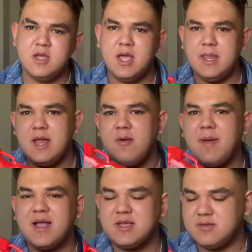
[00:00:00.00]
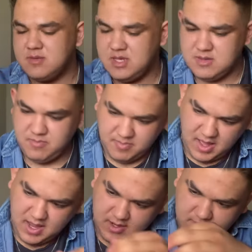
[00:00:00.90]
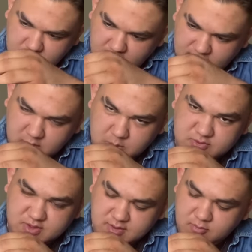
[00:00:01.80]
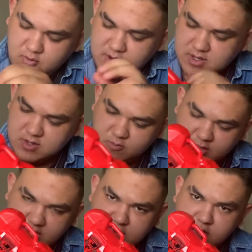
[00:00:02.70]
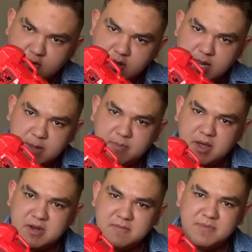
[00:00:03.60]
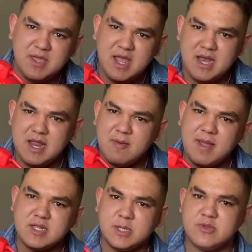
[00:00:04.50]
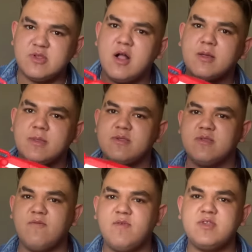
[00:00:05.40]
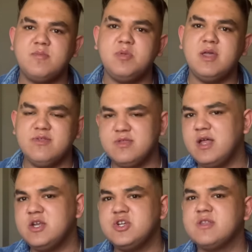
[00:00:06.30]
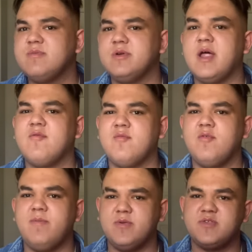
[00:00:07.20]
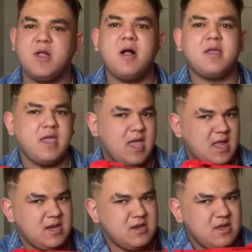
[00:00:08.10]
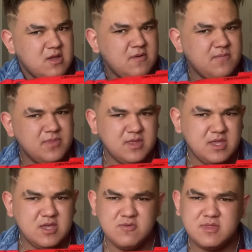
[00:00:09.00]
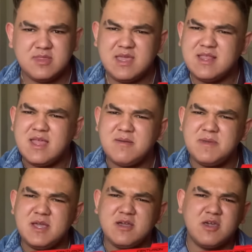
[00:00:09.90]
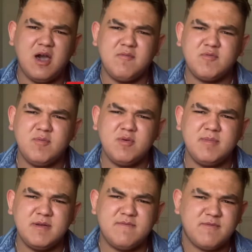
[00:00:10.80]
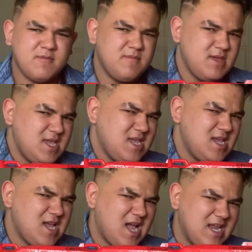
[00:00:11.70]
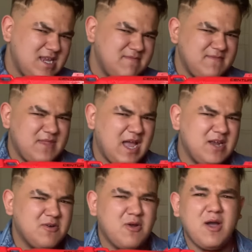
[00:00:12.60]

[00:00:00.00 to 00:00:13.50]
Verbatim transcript: And now back behind, we do have another sling point, one here and at the bottom. And now back to the stock. This is a fix in place, non-adjustable, non-removable stock, and you would think that'd be uncomfortable, but for me, I I don't know.